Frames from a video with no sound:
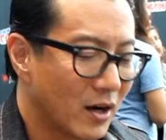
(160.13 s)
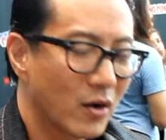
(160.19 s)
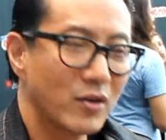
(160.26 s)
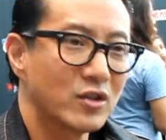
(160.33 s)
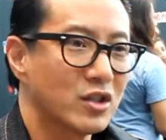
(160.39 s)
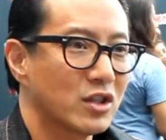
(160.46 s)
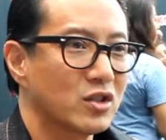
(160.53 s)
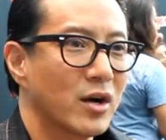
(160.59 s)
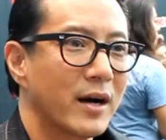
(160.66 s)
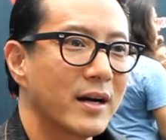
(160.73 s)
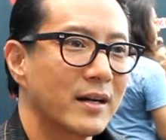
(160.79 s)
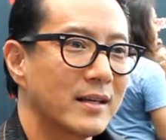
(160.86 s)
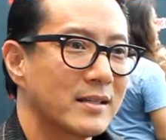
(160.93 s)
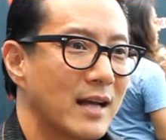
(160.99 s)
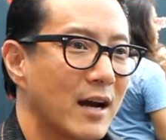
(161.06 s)
it's just trying
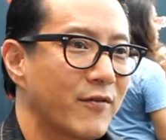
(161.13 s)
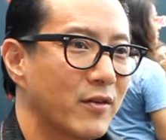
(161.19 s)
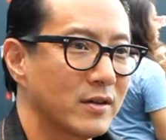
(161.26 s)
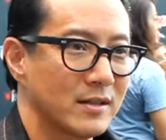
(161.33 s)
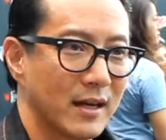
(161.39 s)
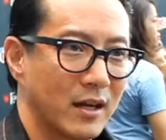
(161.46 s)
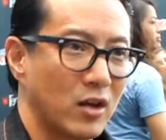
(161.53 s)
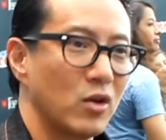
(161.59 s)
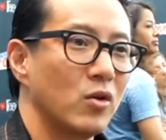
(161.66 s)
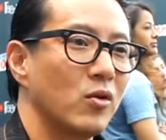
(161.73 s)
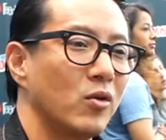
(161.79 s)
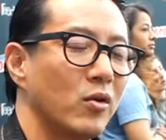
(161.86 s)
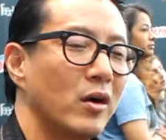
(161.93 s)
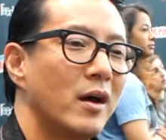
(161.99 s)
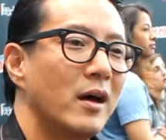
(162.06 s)
to decipher. It's like
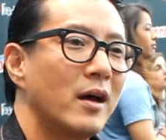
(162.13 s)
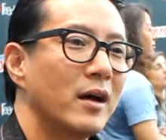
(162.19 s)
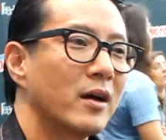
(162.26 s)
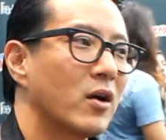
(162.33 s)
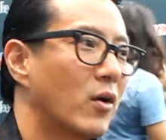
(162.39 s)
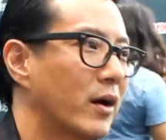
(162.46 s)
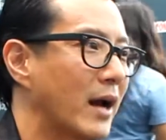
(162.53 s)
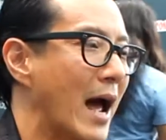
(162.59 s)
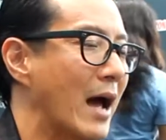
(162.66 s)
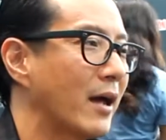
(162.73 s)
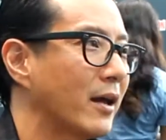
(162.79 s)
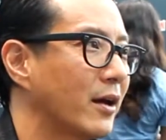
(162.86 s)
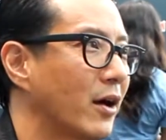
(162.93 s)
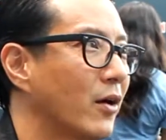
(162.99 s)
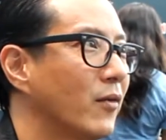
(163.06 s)
you going,
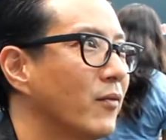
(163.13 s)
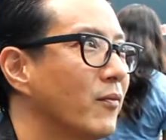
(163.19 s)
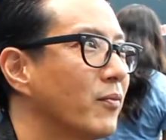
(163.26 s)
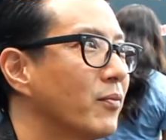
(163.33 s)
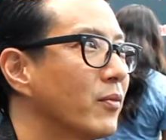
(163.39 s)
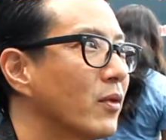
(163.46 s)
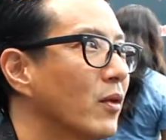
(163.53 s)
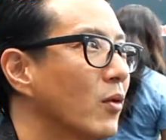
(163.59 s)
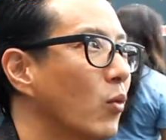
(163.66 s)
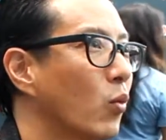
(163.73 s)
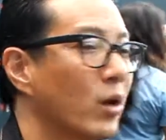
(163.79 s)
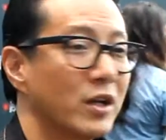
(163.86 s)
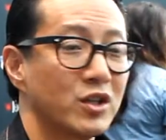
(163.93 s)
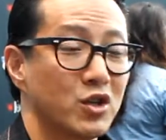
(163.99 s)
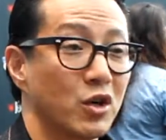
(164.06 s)

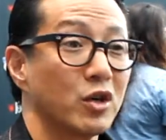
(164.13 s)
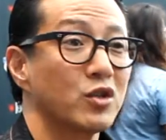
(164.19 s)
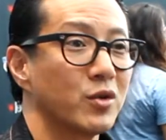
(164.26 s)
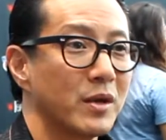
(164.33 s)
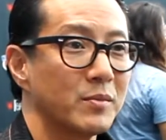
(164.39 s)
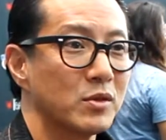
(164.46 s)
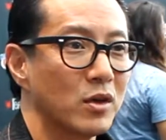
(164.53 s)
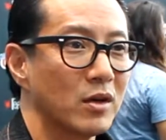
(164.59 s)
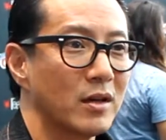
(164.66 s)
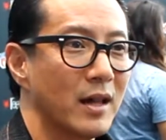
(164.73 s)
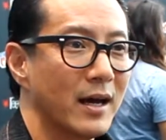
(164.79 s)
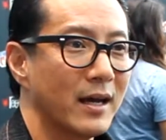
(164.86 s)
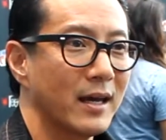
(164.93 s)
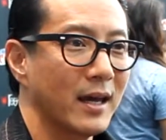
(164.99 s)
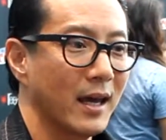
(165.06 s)
what does your dreams look
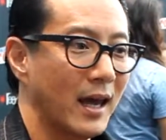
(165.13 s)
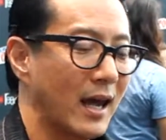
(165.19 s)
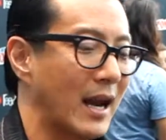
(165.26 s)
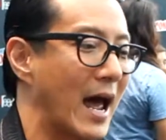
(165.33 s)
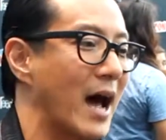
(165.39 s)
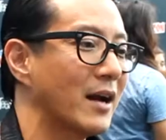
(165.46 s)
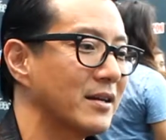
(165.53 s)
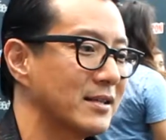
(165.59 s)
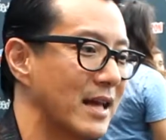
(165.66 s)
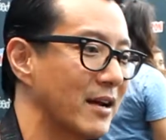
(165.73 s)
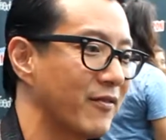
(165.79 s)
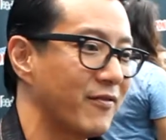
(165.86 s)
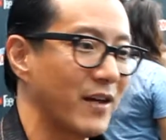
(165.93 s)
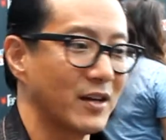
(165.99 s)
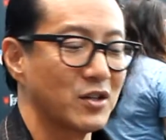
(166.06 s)
like, and how does that
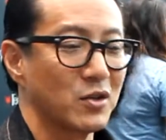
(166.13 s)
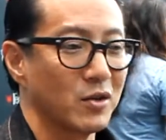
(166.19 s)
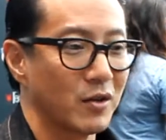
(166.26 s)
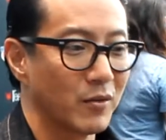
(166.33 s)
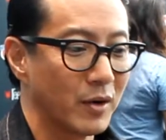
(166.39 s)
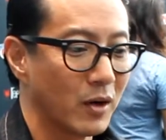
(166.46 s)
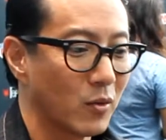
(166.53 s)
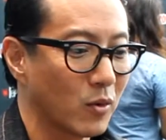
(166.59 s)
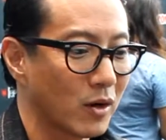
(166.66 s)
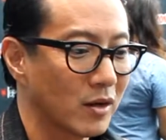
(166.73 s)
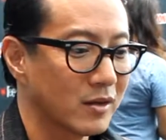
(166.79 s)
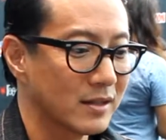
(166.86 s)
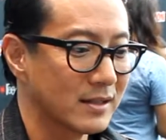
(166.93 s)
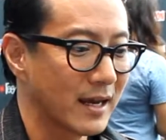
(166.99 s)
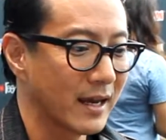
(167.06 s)
affect you in the real
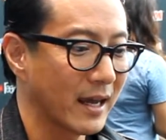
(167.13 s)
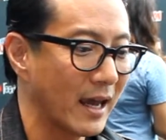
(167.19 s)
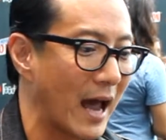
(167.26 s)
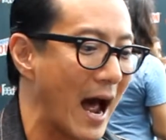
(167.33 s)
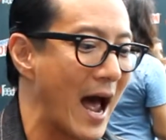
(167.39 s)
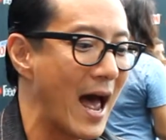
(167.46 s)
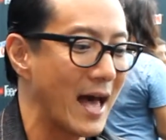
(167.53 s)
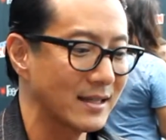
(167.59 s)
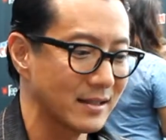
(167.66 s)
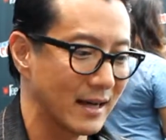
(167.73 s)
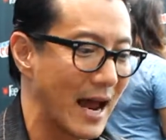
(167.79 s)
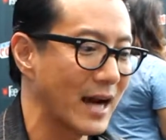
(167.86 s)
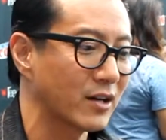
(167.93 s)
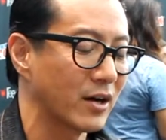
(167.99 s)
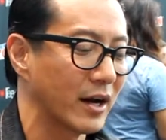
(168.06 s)
world? Is like, as an
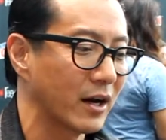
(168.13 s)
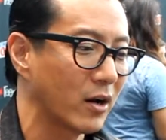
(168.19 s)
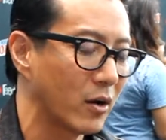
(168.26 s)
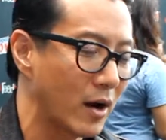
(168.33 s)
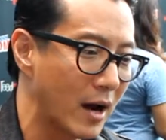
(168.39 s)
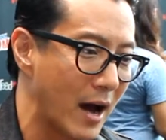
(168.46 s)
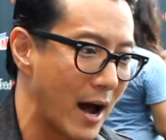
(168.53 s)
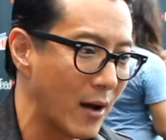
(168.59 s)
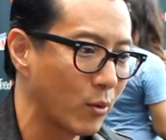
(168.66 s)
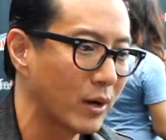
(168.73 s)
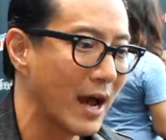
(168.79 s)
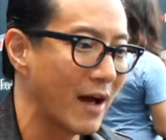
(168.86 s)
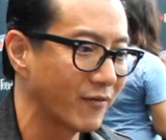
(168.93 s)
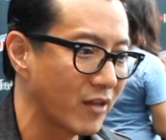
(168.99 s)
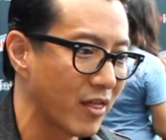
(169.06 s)
actor, I would
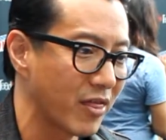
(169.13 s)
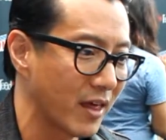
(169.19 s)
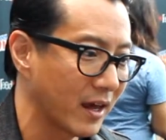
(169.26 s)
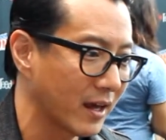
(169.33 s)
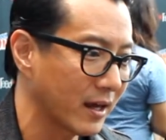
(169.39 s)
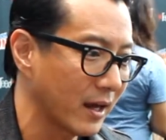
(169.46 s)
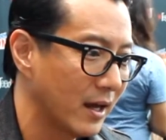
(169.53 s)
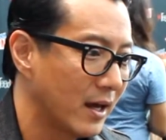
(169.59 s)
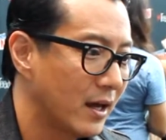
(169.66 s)
have to think,